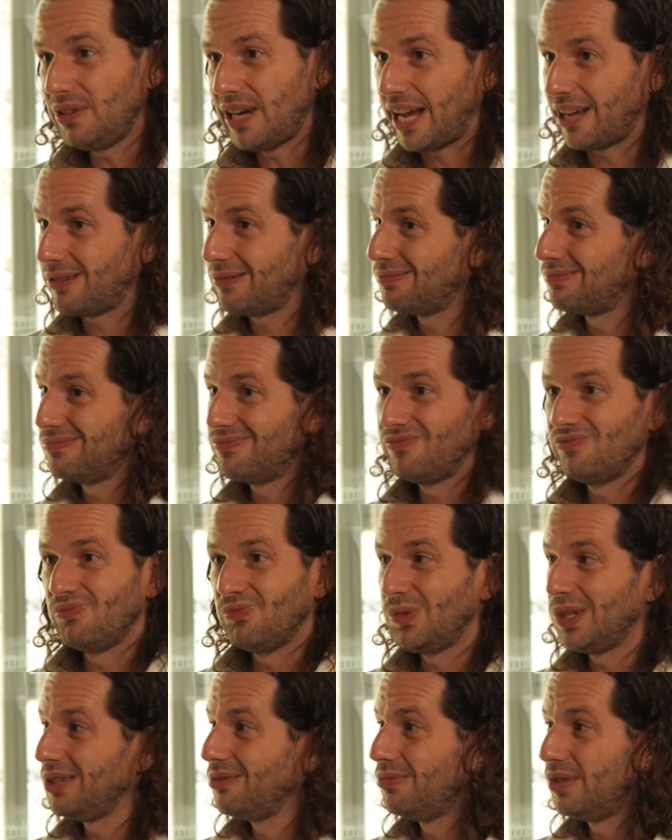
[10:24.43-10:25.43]
Like,
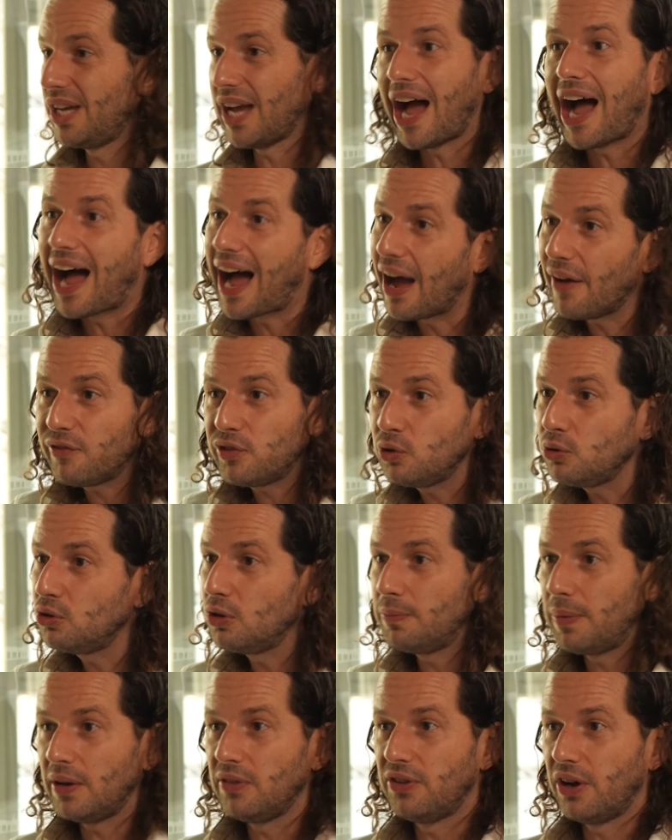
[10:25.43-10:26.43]
we have to
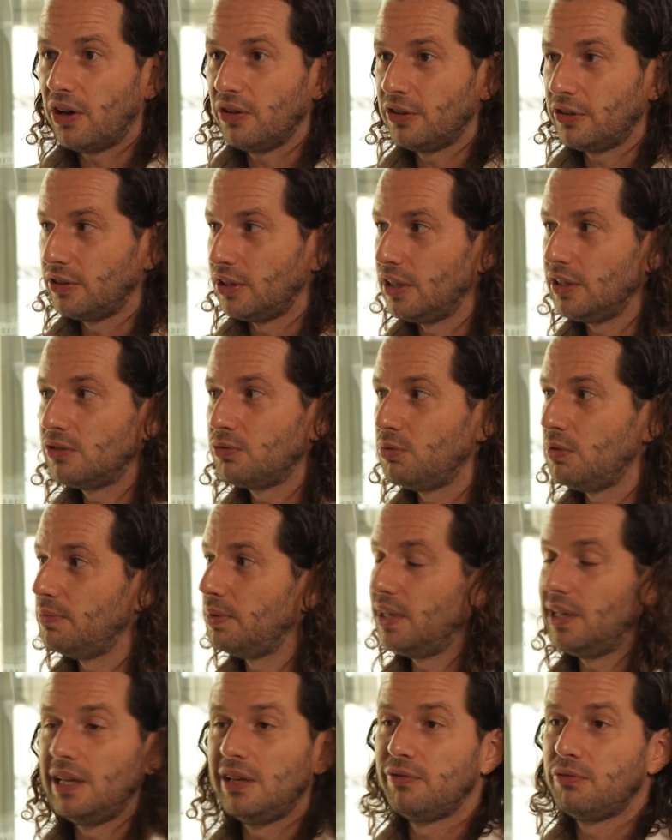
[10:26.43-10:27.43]
double down on it. We
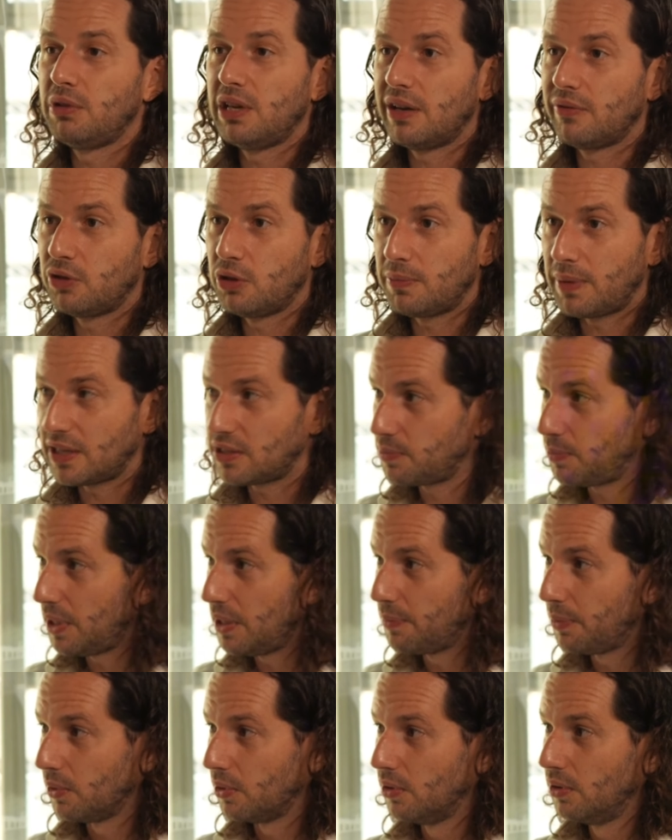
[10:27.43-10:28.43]
believe we have the best
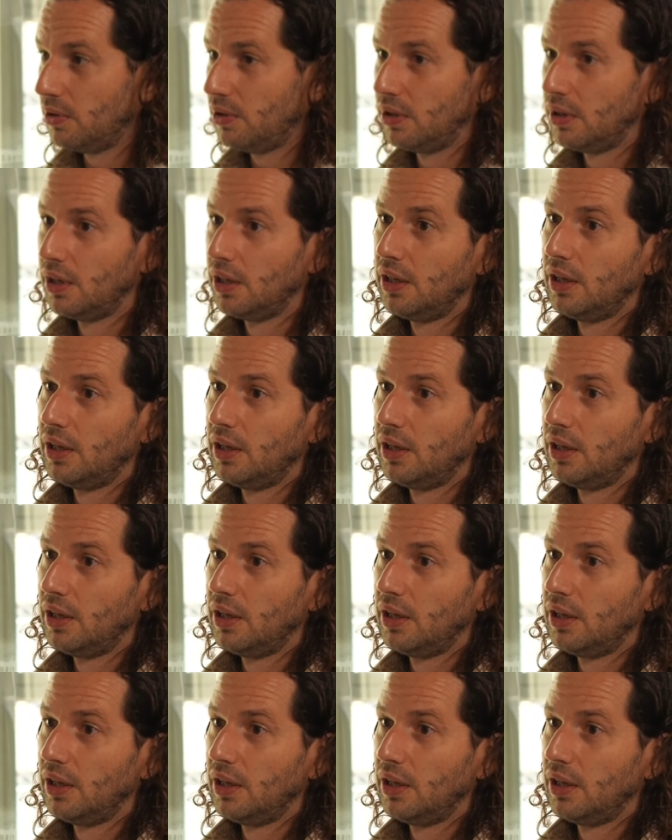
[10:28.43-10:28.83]
people.